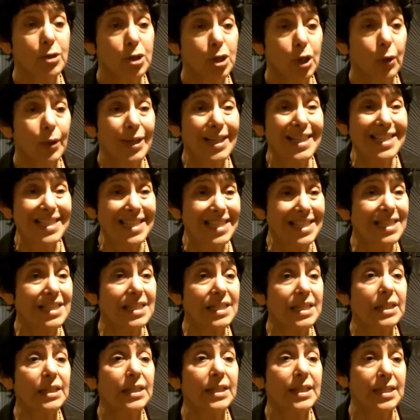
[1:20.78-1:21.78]
showing
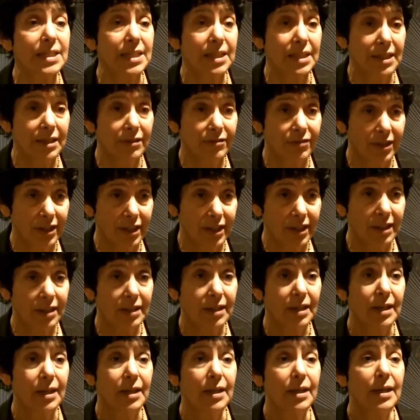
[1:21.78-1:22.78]
statistically significant
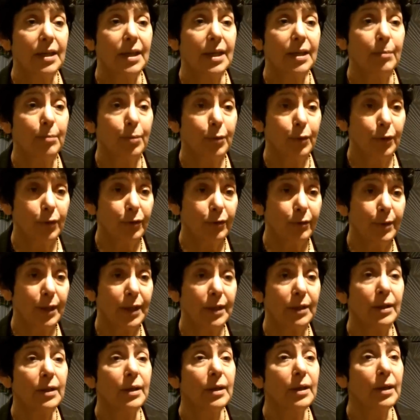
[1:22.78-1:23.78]

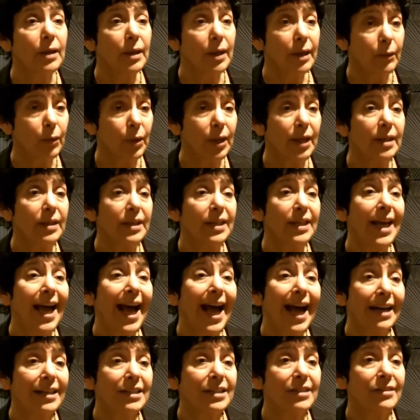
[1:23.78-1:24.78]
improvement in the
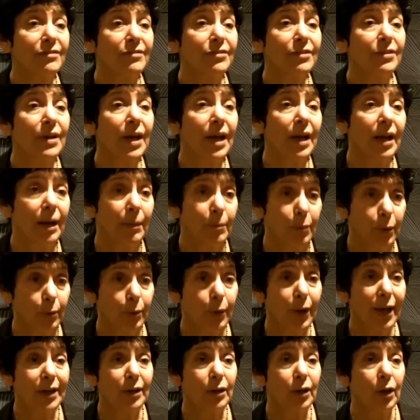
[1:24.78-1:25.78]
active
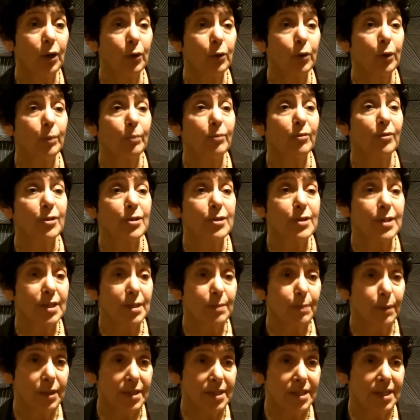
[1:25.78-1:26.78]
propranolol group
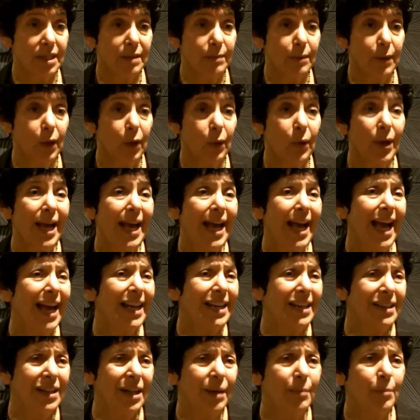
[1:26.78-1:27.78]
versus placebo.
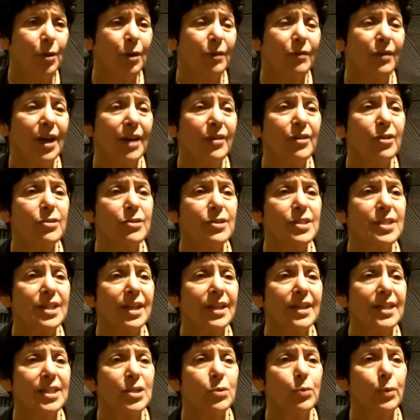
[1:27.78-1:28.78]
And a number of other
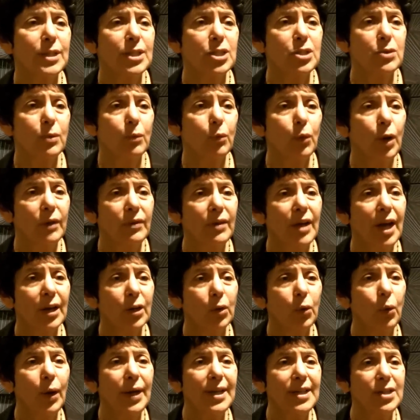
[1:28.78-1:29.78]
studies, which, while
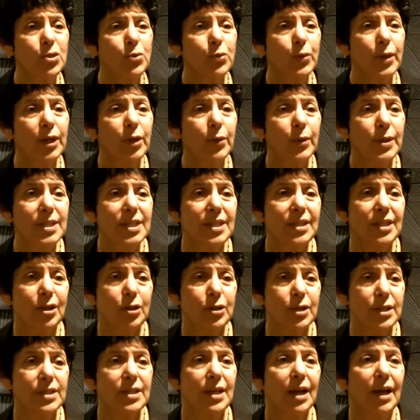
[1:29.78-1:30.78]
not quite as rigorous in
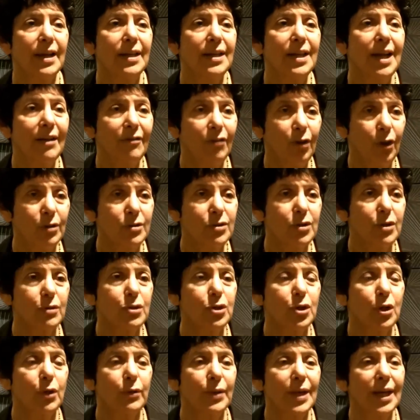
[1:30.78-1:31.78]
their design, have also
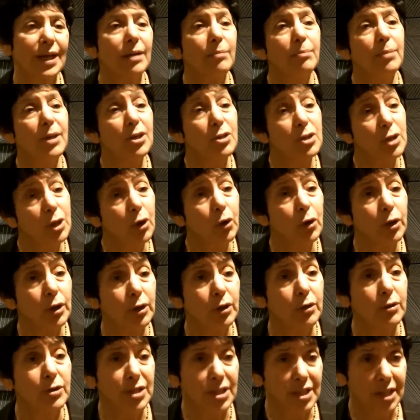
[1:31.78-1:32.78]
shown that compared to
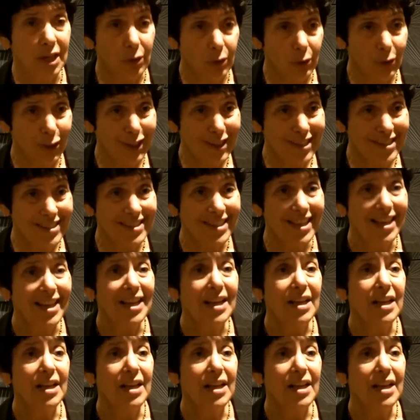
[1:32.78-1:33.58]
corticosteroids,